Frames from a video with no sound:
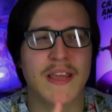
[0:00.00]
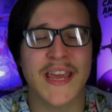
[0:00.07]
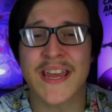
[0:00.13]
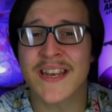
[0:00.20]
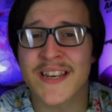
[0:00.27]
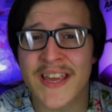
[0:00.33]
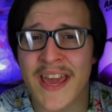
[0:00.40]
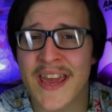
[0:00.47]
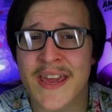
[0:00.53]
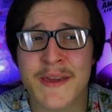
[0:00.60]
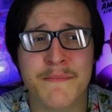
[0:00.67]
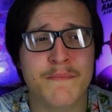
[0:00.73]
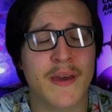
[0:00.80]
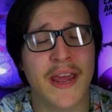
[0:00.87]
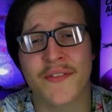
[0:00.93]

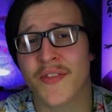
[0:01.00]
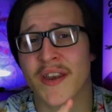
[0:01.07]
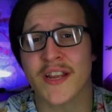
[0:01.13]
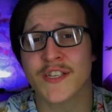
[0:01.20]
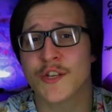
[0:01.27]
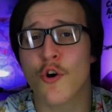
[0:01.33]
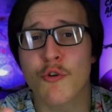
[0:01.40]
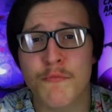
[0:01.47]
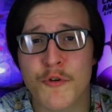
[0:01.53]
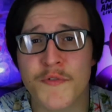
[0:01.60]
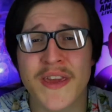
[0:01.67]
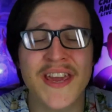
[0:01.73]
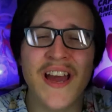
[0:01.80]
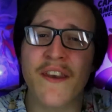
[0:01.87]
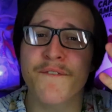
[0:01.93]
Endgame, and then his own
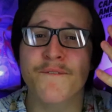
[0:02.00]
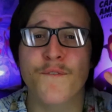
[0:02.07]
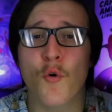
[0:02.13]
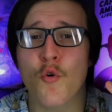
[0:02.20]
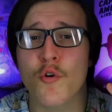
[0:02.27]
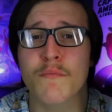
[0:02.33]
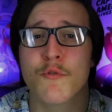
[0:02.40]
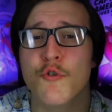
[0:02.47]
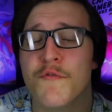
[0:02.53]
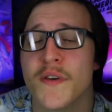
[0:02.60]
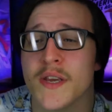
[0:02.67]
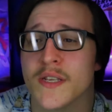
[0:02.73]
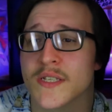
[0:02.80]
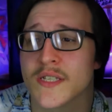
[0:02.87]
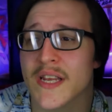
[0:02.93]
movie. He got 4
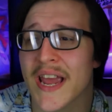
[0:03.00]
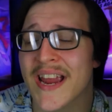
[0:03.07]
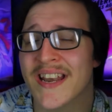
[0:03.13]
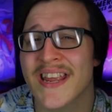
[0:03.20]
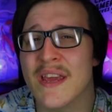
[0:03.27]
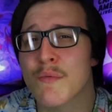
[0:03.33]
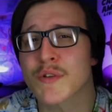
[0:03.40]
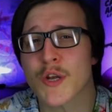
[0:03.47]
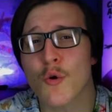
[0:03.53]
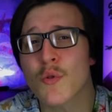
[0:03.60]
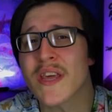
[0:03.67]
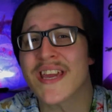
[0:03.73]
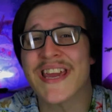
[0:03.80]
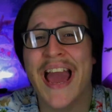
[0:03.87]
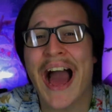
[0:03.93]
movies, and he was
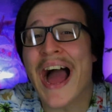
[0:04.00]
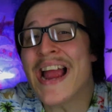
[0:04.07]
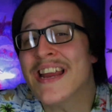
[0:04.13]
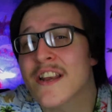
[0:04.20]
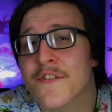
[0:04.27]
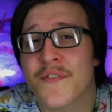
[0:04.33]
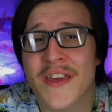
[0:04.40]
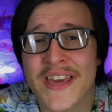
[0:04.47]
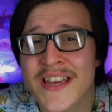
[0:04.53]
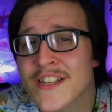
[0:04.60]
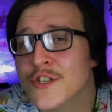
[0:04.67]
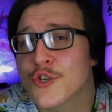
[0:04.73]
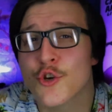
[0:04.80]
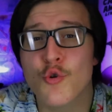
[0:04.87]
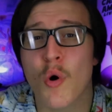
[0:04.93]
only kind of
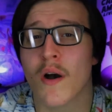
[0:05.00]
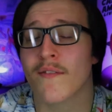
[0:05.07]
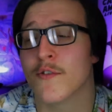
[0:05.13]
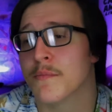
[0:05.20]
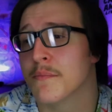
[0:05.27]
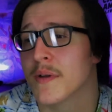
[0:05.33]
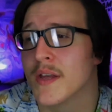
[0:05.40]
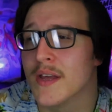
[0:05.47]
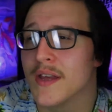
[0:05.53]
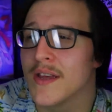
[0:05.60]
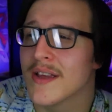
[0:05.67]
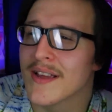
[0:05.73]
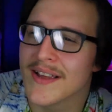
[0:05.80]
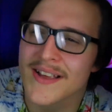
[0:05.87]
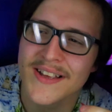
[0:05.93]
in 2 of them.
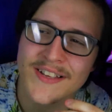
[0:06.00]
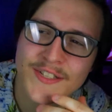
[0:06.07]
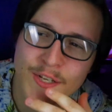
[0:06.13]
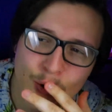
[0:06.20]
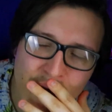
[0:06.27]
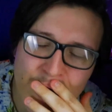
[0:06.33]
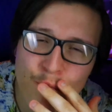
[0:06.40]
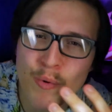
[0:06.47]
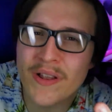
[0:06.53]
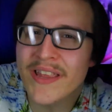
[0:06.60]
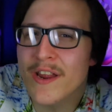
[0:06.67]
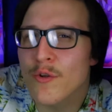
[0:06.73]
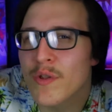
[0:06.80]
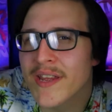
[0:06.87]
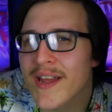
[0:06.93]
So he
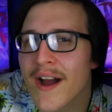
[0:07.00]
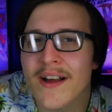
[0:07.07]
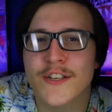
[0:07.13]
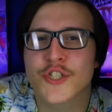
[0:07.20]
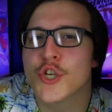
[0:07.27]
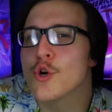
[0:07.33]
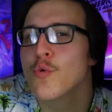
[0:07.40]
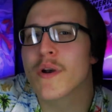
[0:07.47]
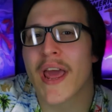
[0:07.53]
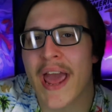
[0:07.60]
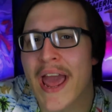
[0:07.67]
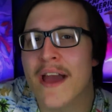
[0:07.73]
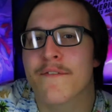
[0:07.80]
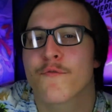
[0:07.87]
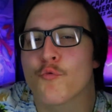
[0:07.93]
really only got
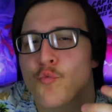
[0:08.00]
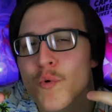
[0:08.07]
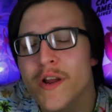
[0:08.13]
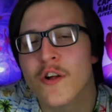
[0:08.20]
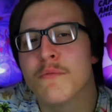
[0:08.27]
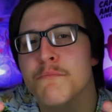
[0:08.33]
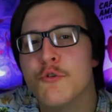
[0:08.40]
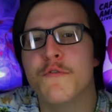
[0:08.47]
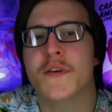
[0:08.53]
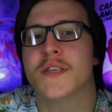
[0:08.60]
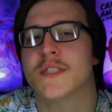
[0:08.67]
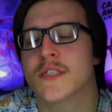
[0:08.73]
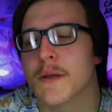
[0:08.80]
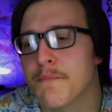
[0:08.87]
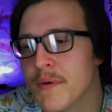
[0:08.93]
2.5 real
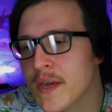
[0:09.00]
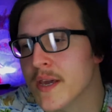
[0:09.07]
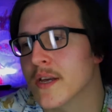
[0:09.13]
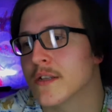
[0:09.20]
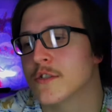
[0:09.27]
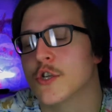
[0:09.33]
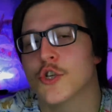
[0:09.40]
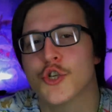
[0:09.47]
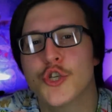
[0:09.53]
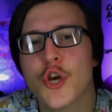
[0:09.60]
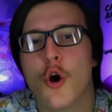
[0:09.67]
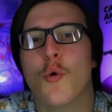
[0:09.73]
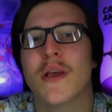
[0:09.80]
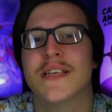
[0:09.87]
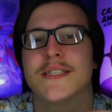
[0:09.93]
movies to be in to
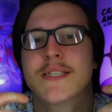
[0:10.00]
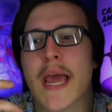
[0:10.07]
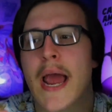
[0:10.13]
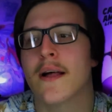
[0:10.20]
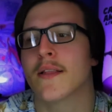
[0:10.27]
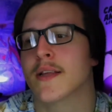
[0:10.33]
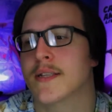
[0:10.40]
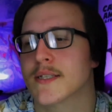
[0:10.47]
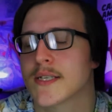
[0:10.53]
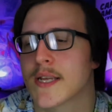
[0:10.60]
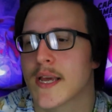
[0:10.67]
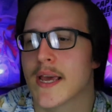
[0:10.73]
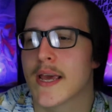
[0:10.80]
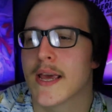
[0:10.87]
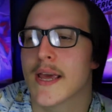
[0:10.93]
show his talent.
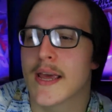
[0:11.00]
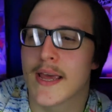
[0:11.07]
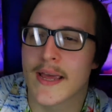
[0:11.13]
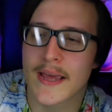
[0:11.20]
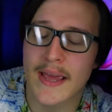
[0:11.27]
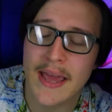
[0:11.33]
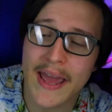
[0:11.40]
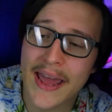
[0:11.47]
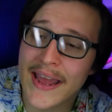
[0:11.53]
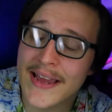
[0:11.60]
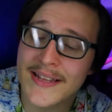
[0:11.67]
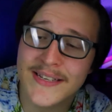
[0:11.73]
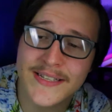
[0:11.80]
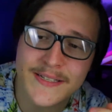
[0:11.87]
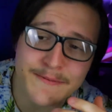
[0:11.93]

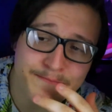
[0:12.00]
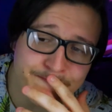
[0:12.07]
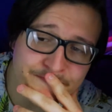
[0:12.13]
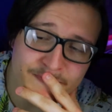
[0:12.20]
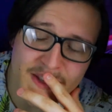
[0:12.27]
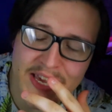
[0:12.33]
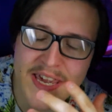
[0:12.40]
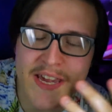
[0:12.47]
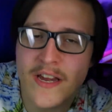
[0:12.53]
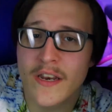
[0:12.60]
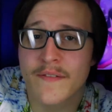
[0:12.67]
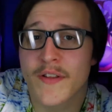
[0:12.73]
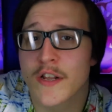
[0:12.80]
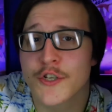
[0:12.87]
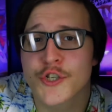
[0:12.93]
And he could
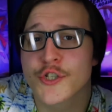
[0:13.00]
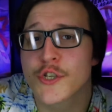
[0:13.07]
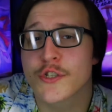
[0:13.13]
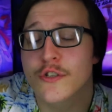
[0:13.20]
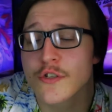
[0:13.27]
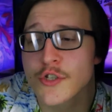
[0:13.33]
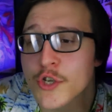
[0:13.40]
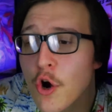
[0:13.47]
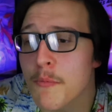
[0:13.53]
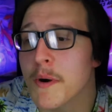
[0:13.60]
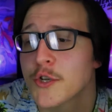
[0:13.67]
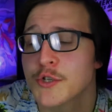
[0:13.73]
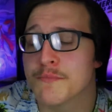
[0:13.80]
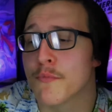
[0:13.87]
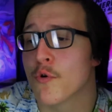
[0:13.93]
have done so
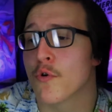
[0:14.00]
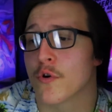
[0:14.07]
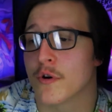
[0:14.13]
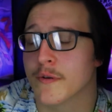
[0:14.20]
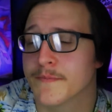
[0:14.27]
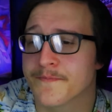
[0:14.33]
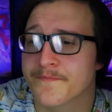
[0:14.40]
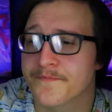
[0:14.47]
much more.